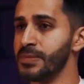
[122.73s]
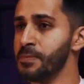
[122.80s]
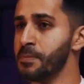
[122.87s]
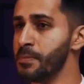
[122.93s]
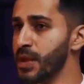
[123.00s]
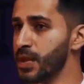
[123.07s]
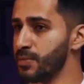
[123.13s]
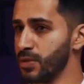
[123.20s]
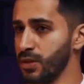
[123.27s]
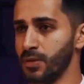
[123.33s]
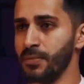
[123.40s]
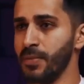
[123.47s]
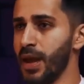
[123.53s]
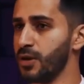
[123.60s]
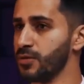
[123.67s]
minimal
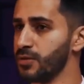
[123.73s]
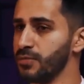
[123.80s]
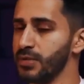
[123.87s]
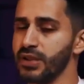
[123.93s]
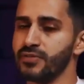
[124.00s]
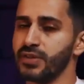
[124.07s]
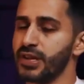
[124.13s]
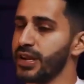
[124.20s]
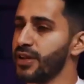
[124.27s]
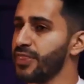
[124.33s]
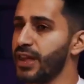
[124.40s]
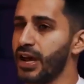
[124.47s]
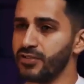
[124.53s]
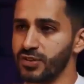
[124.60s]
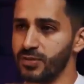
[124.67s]
amount, even like
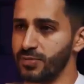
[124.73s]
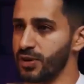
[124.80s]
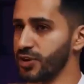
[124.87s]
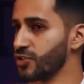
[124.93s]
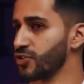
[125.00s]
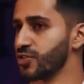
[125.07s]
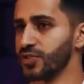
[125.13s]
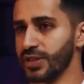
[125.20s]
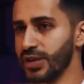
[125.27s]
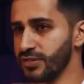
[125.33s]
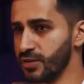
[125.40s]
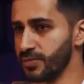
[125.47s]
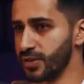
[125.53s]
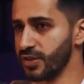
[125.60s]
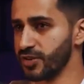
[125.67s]
$1,000 or
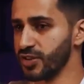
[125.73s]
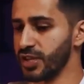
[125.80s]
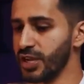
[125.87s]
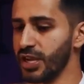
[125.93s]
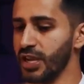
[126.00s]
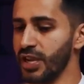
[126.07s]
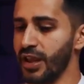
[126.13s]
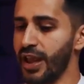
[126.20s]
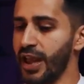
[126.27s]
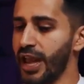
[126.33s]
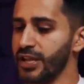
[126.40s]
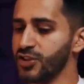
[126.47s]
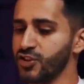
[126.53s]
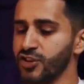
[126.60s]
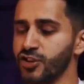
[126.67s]
$2,000,
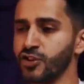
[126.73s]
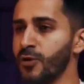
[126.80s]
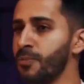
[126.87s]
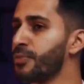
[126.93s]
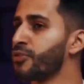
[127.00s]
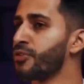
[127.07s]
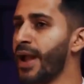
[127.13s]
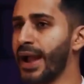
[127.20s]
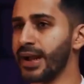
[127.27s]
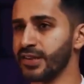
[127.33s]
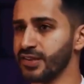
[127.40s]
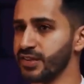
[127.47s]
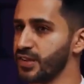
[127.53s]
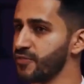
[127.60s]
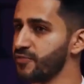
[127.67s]
and just start
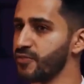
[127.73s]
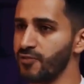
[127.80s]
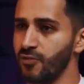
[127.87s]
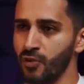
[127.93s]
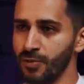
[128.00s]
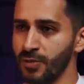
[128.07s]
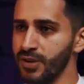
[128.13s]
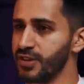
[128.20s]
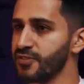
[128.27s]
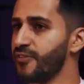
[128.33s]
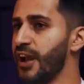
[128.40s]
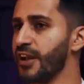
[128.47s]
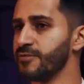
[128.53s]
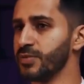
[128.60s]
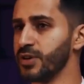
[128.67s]
practicing for 4 months,
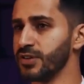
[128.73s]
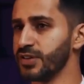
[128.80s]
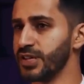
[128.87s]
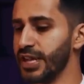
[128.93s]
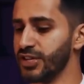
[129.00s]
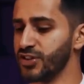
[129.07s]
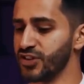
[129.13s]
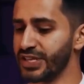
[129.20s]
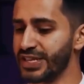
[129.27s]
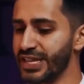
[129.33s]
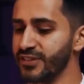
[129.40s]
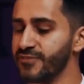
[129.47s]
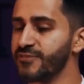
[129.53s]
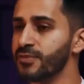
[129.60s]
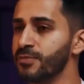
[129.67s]
5 months, and just
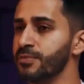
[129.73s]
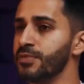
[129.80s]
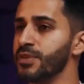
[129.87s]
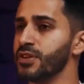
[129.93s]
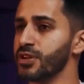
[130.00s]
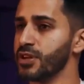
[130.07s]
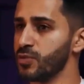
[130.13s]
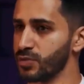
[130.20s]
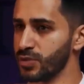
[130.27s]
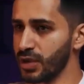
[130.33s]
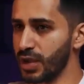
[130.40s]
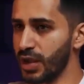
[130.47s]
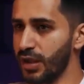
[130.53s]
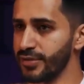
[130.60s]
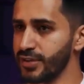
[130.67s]
get familiar with the
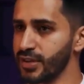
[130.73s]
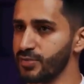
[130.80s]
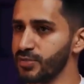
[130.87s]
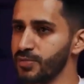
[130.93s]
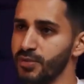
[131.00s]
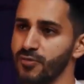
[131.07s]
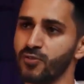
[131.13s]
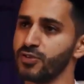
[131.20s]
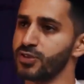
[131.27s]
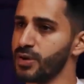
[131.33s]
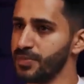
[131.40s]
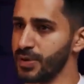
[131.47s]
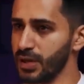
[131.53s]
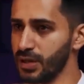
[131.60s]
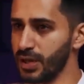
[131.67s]
concepts before dumping in